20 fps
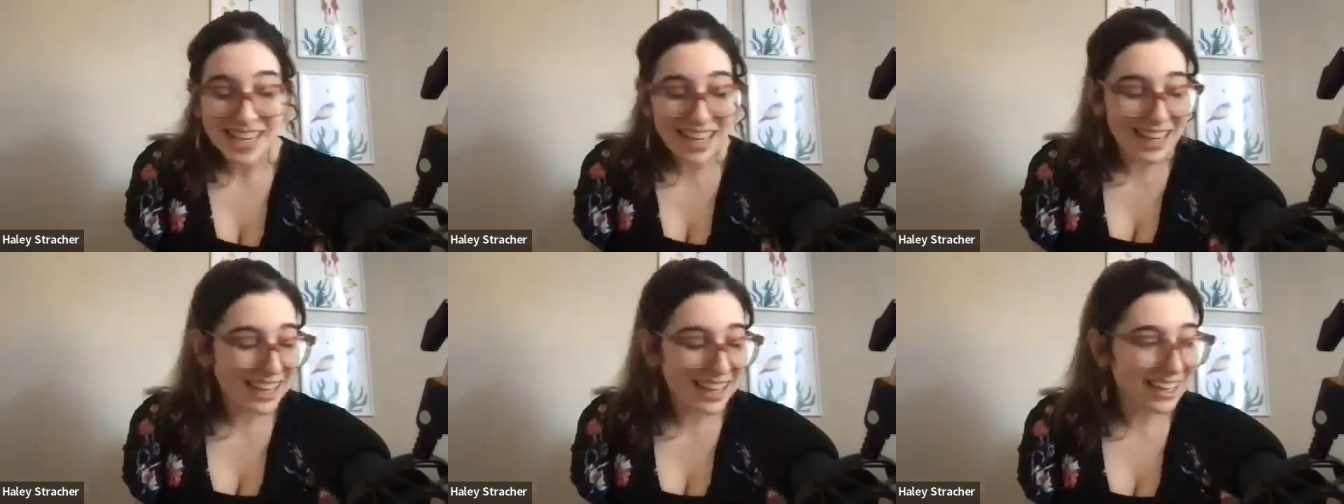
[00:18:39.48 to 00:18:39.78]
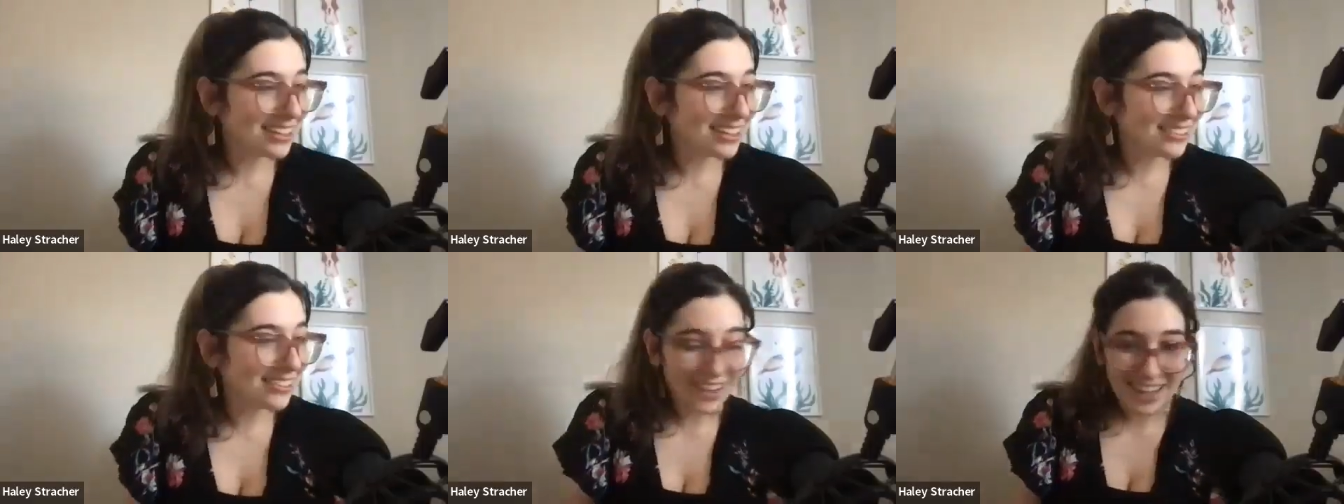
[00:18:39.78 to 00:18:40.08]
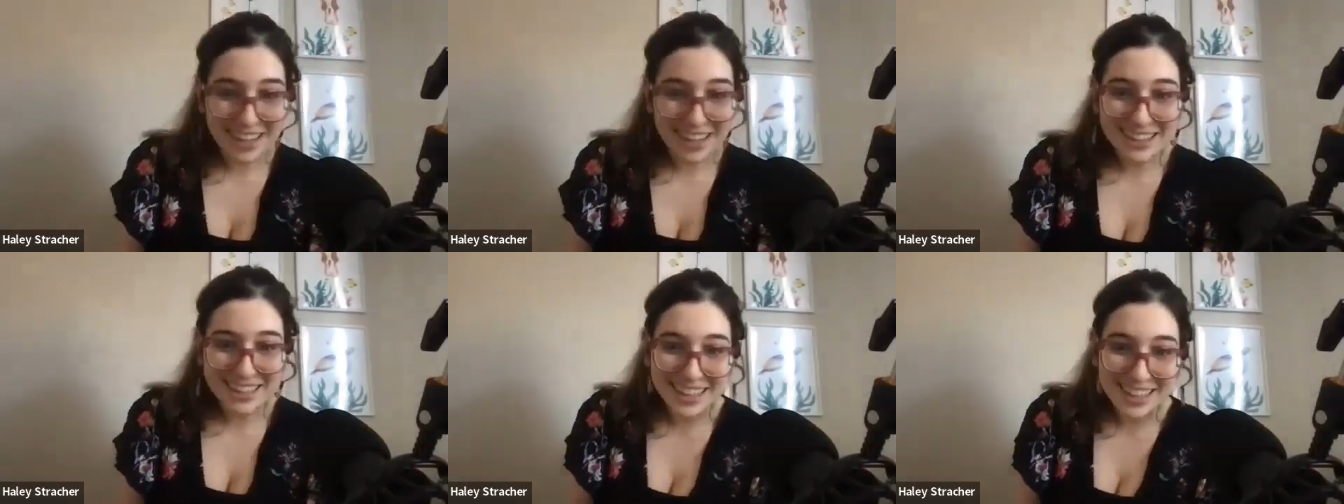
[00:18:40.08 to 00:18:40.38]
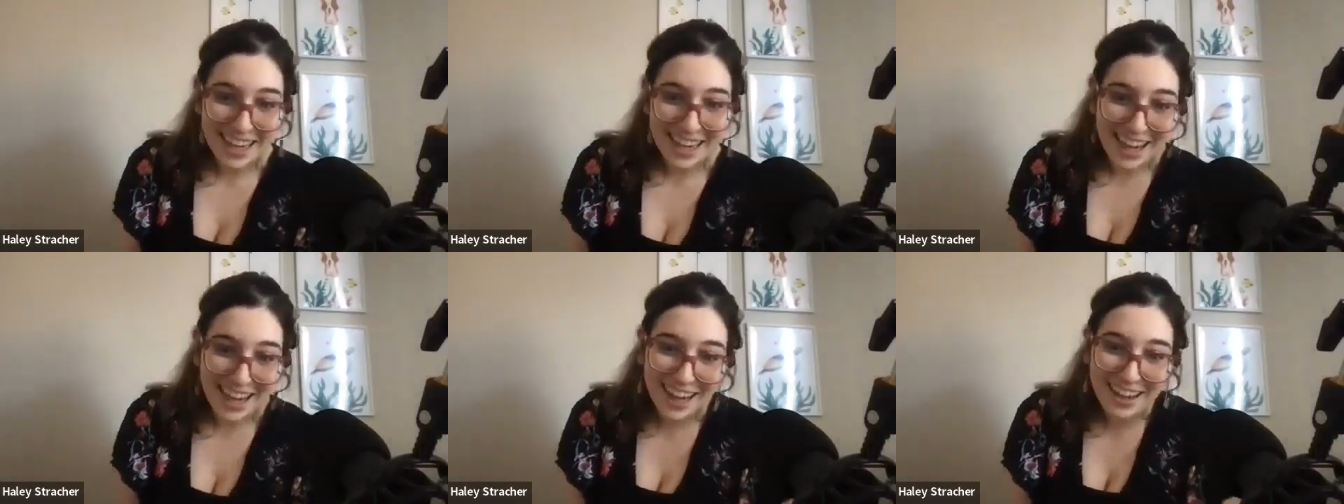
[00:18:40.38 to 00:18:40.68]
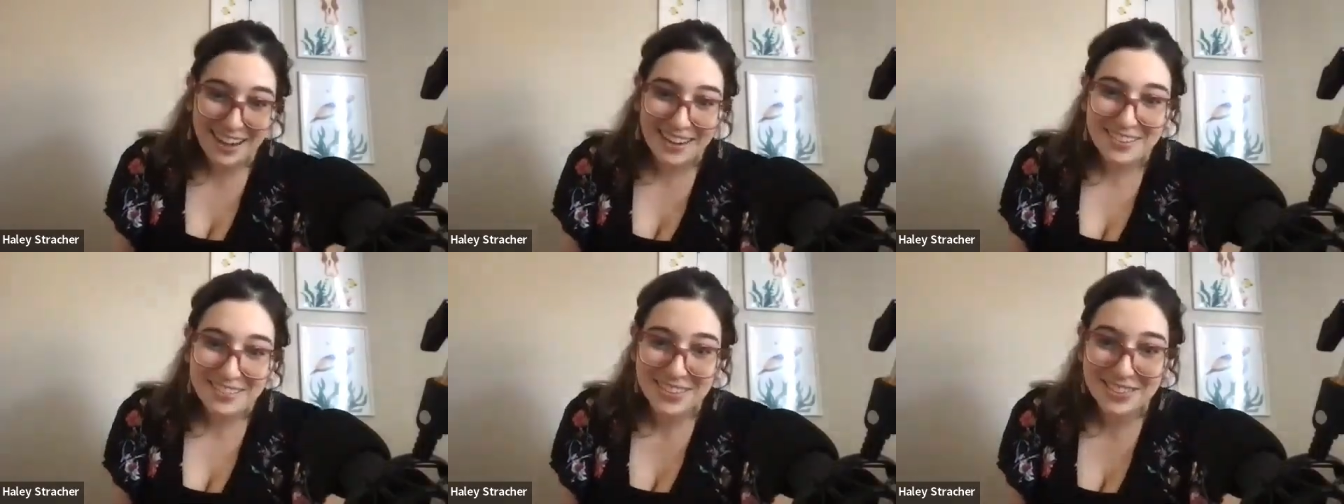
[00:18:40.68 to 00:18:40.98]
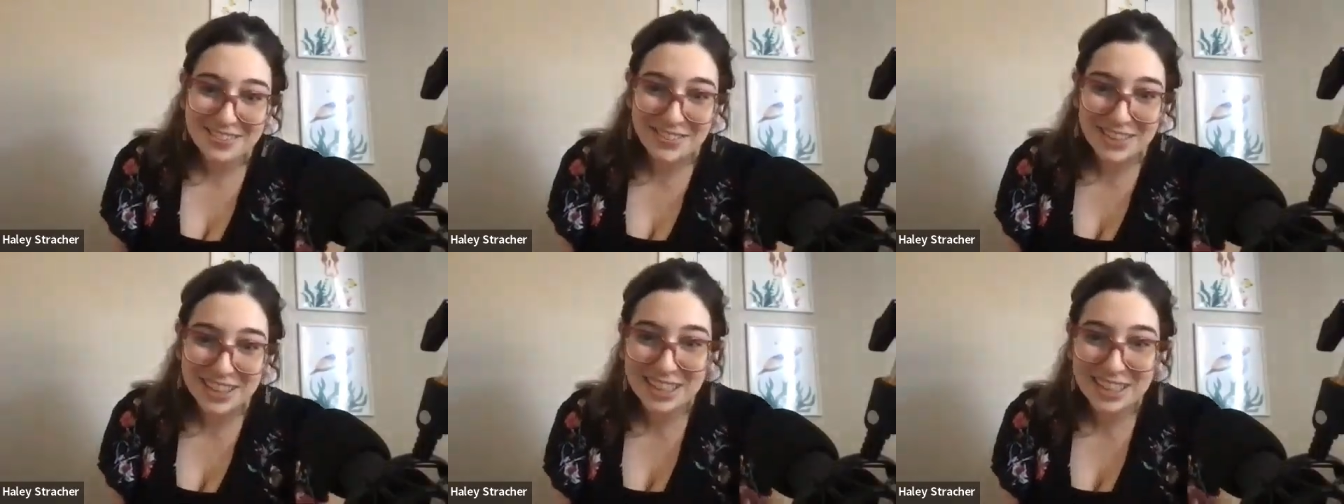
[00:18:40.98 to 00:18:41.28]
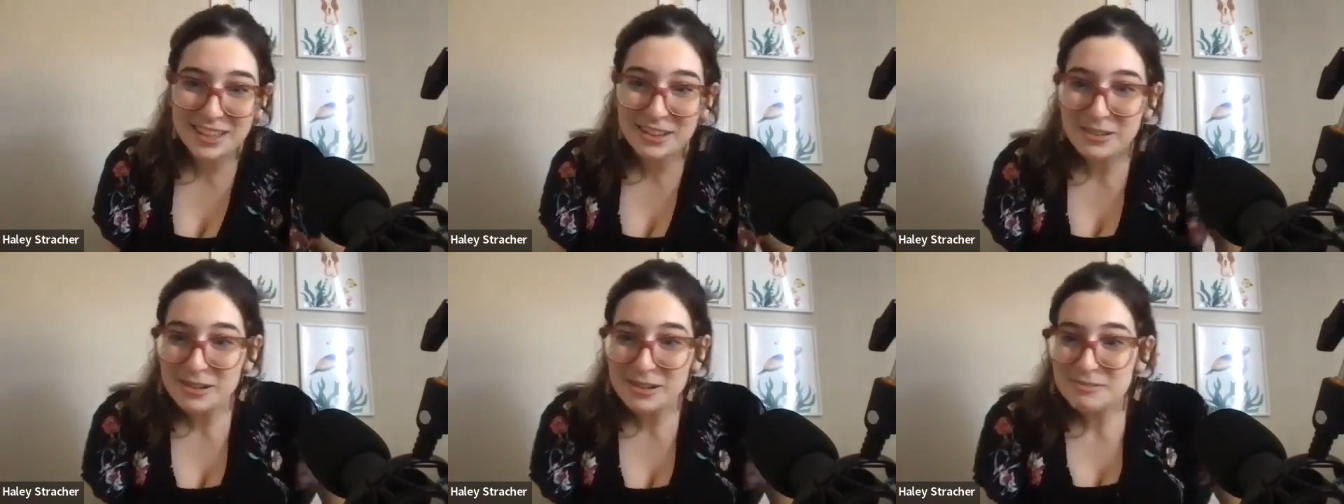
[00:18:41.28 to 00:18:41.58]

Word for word: saying right like have the video